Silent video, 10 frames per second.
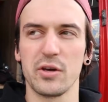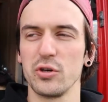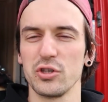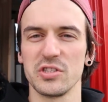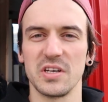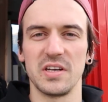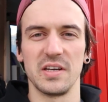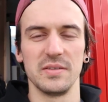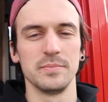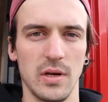The cushions are
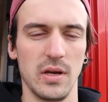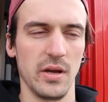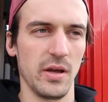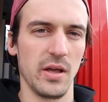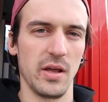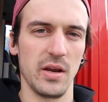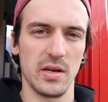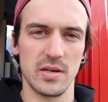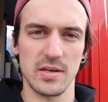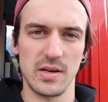done,
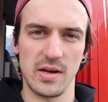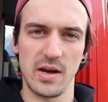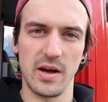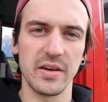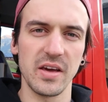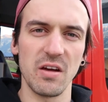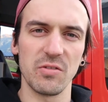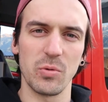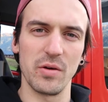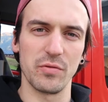and I gave
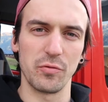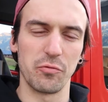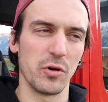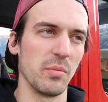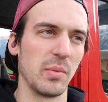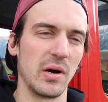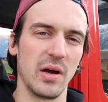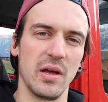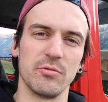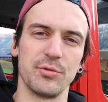away for free
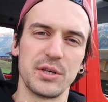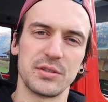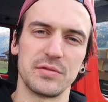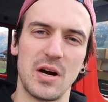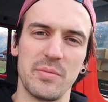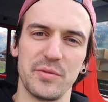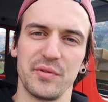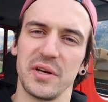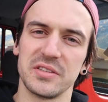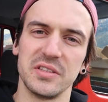my rest of Armor
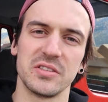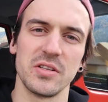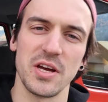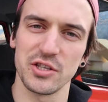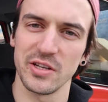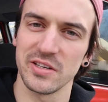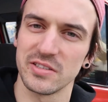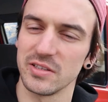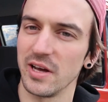Flex, the installation that I still